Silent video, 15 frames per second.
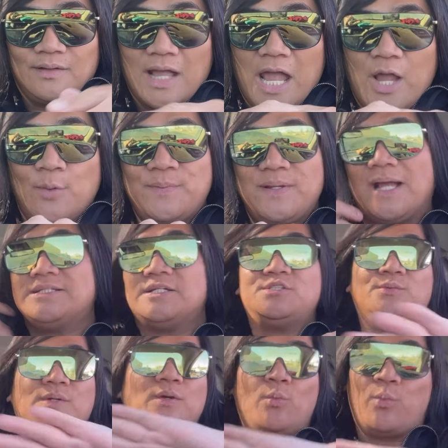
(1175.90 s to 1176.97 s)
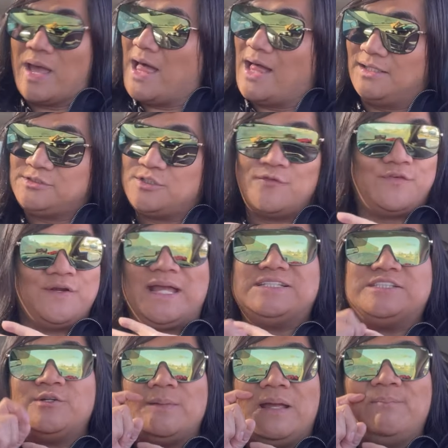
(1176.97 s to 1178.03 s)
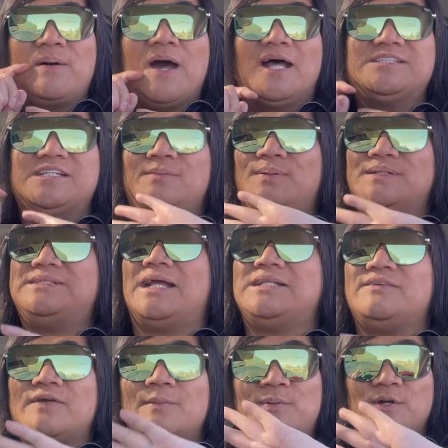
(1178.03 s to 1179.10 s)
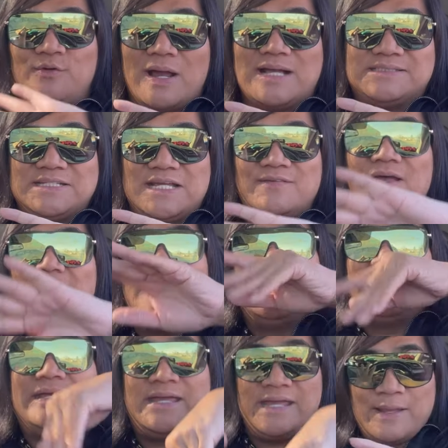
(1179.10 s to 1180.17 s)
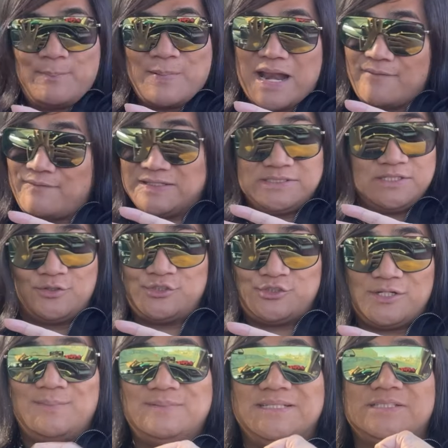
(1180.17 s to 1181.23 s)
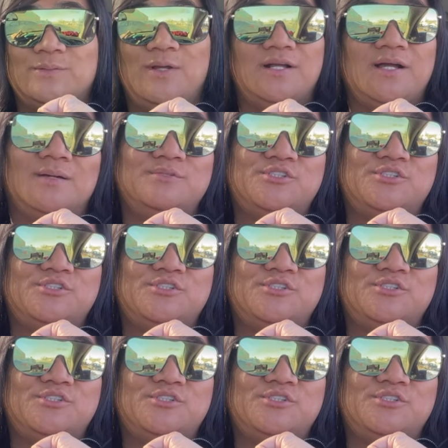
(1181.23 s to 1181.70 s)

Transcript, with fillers: I hope you guys are doing well. Don't forget to remain positive, productive, and progressive. Keep manifesting those dreams because they will come